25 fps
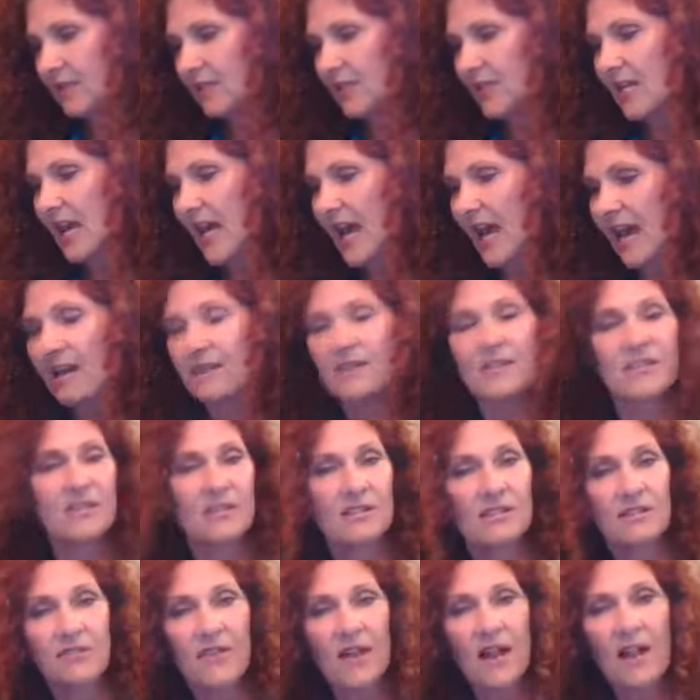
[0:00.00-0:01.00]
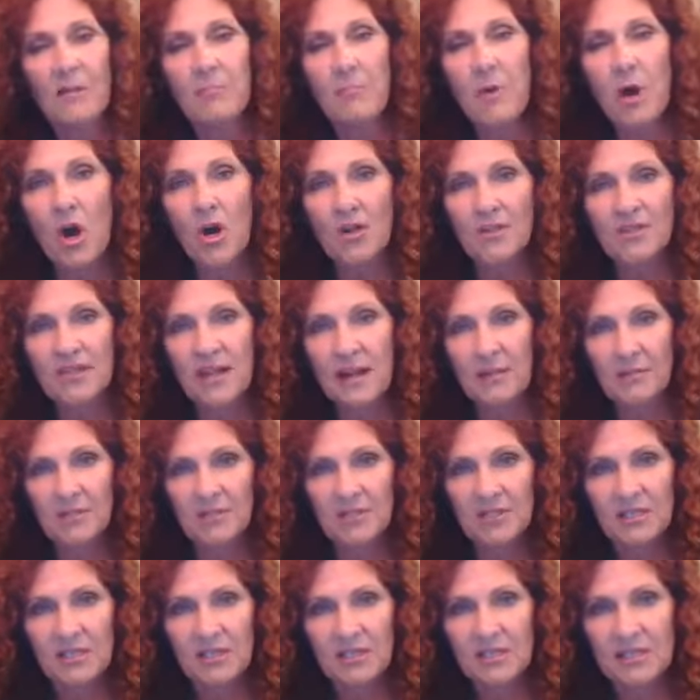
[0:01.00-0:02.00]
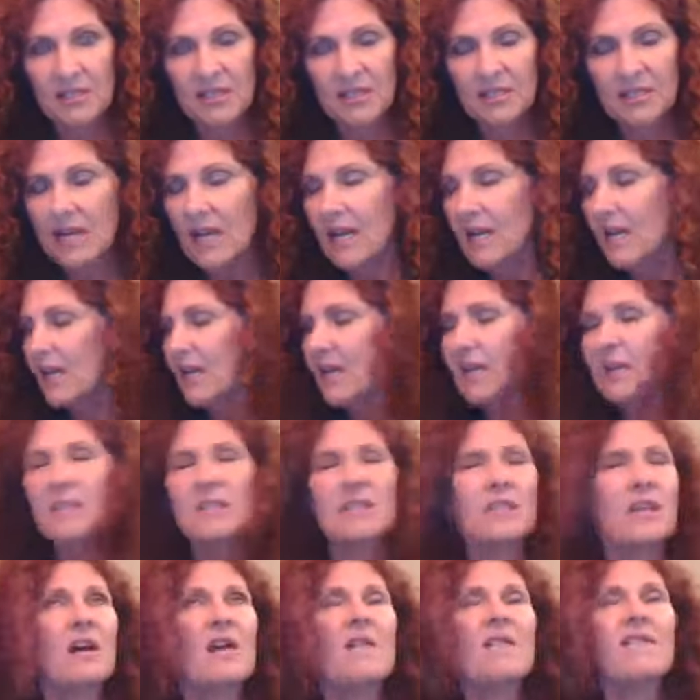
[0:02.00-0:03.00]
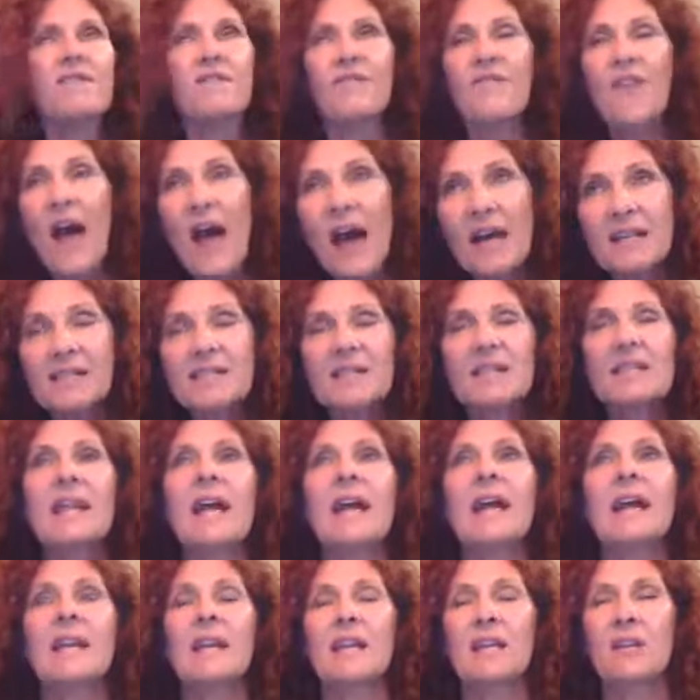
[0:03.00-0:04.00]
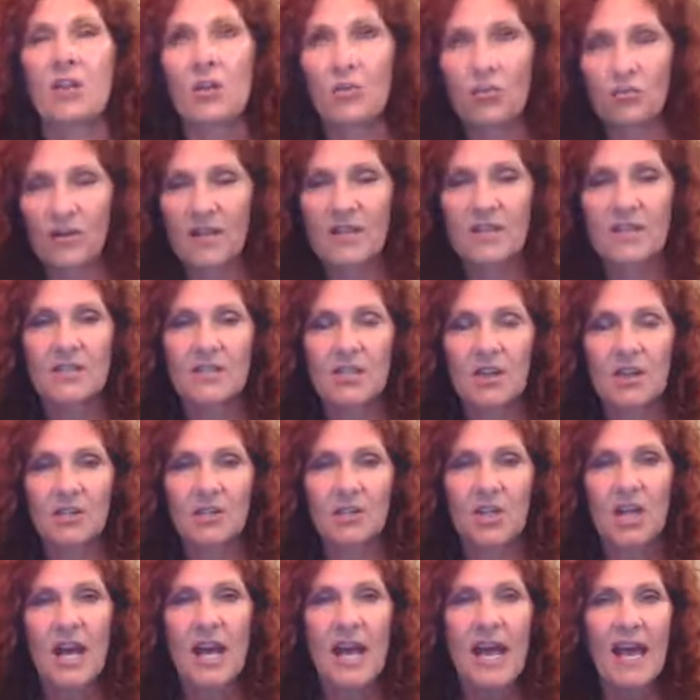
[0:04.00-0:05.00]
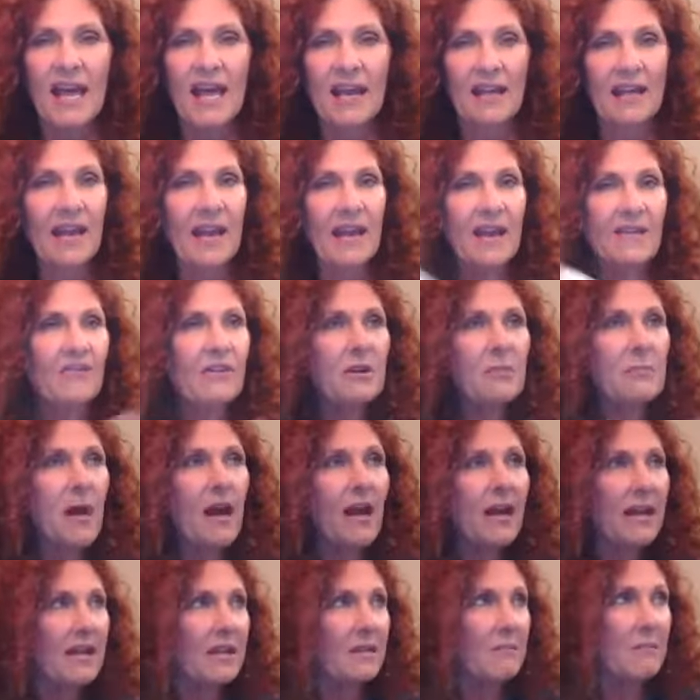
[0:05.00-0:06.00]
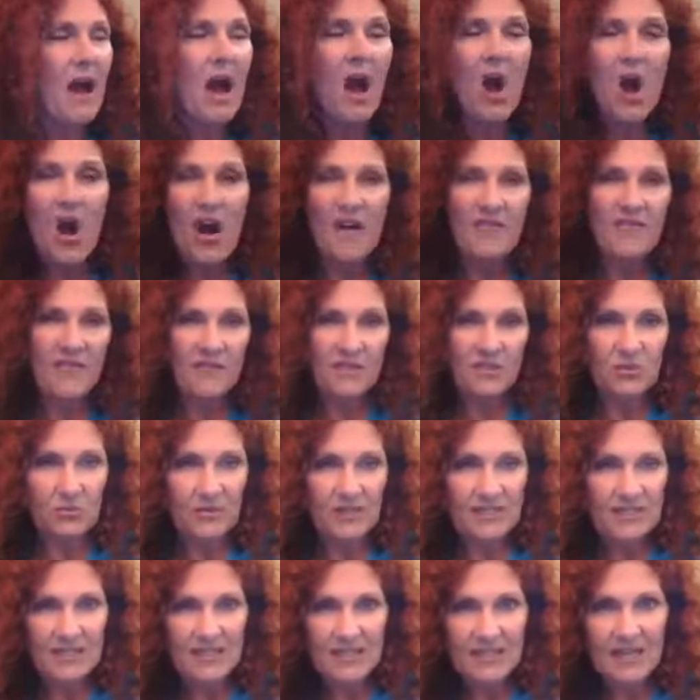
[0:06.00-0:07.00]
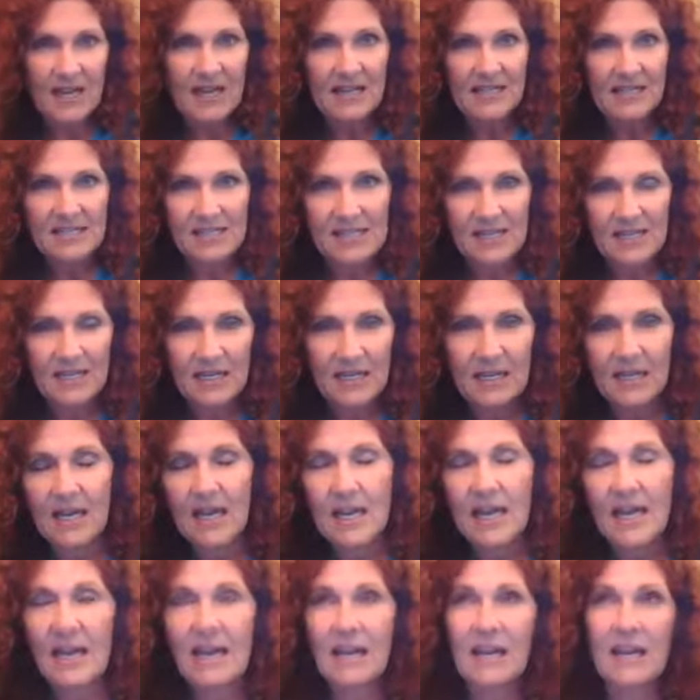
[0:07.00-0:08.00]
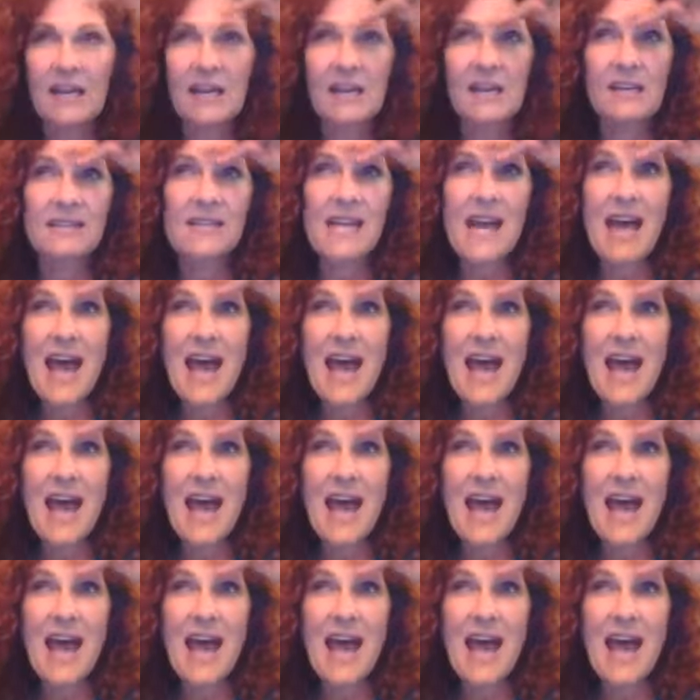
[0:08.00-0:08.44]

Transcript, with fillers: to have to develop Alzheimer's disease. It's fascinating research. And everybody in my office was tested and